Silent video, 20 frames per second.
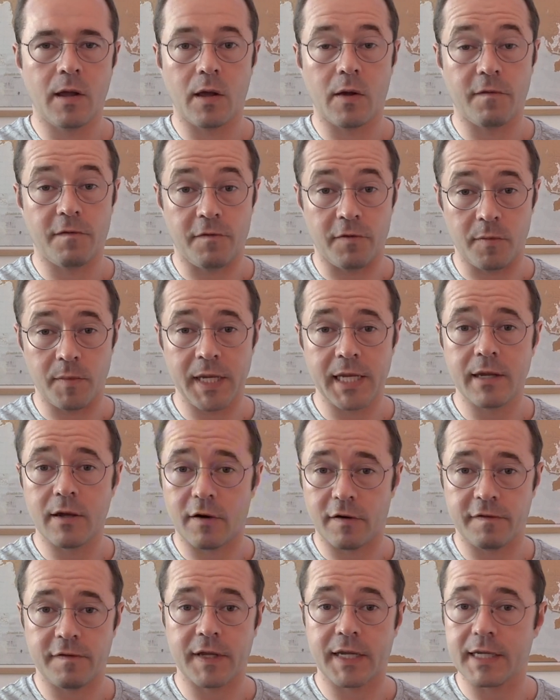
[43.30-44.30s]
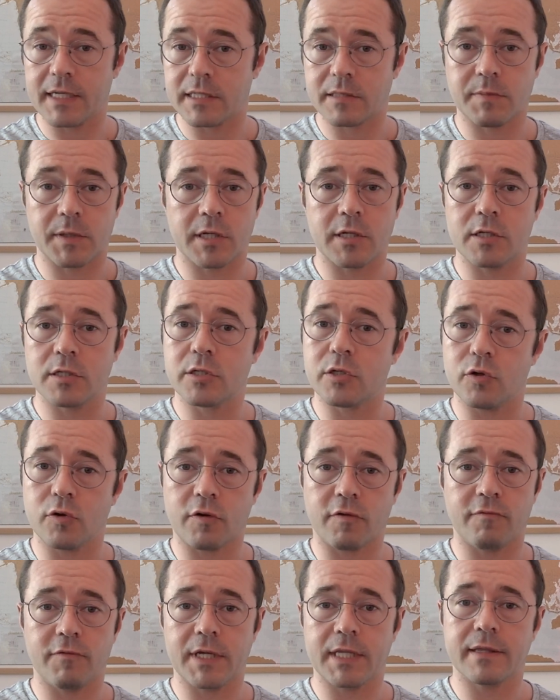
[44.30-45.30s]
For me, I think it's because you
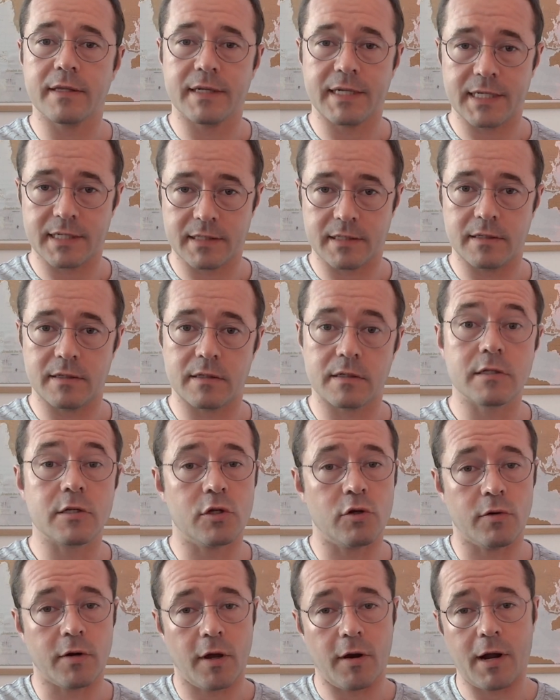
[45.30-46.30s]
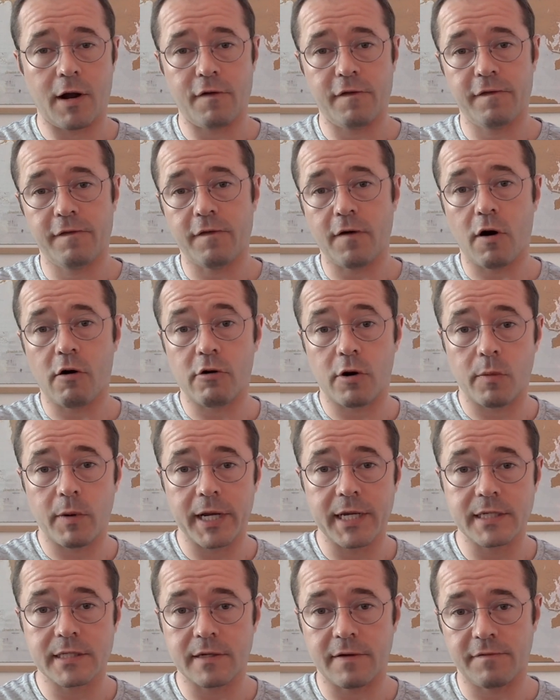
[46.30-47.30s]
can read the distance. You know how far
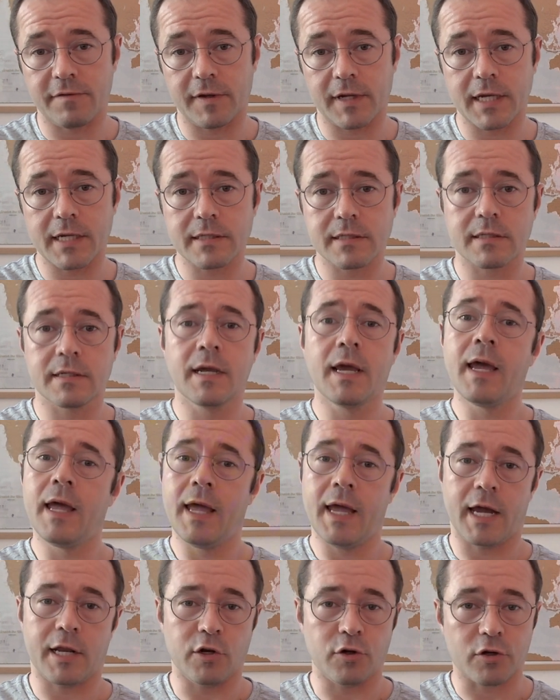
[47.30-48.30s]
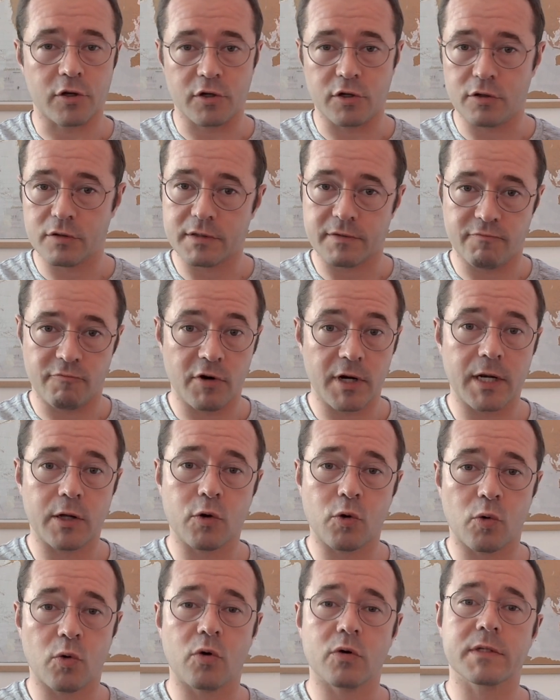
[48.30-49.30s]
away something is, and you can do some really
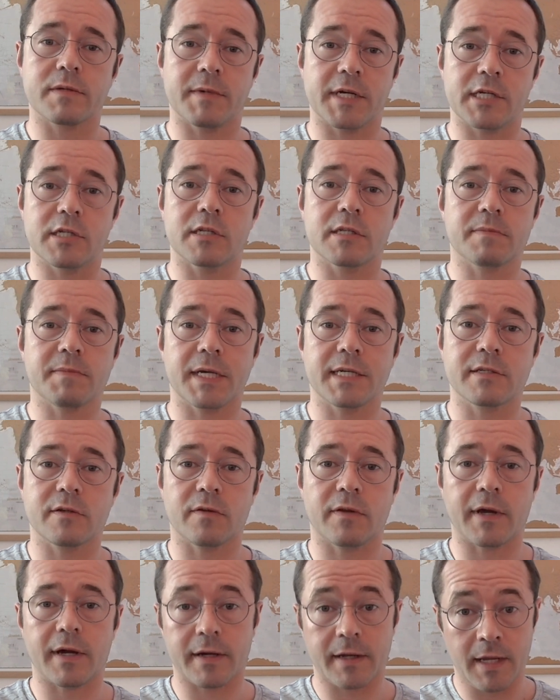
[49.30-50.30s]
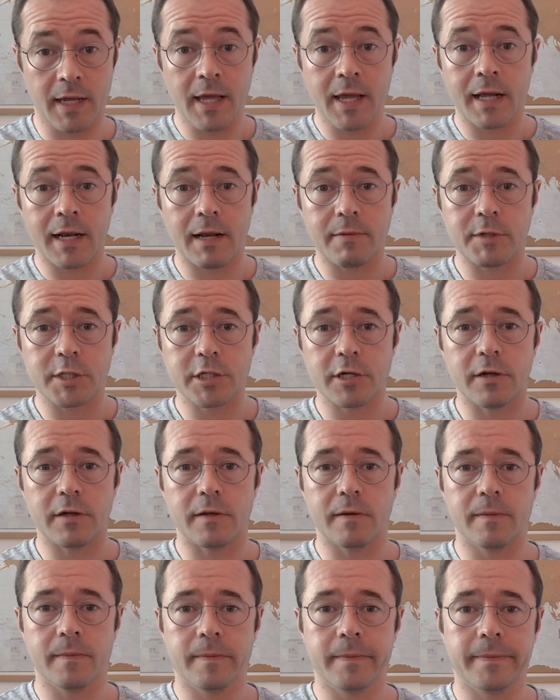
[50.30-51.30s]
cool automations based on that. Let me show
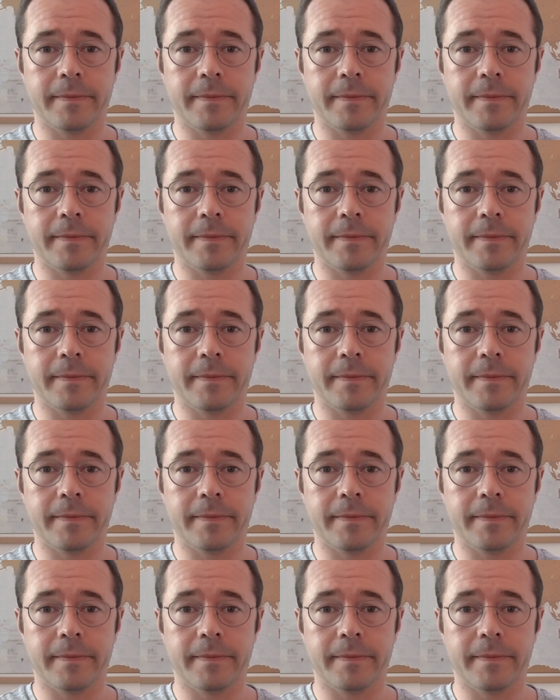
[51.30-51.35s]
you.